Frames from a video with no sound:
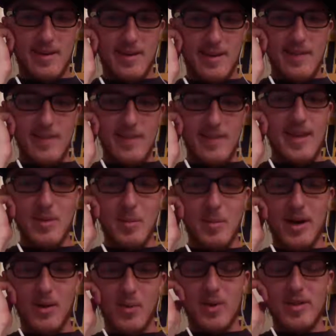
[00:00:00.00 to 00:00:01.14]
And then we bring
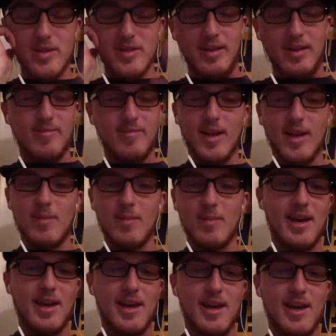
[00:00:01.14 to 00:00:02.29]
in Wisenhunt. Like I'm
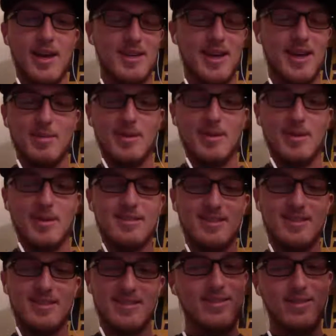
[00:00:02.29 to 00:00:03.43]
saying, it's meant to happen.
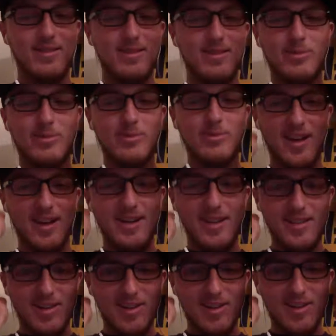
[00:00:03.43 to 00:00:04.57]
Wisenhunt is
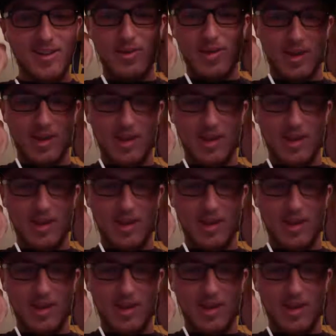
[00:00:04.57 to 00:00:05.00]
our OC.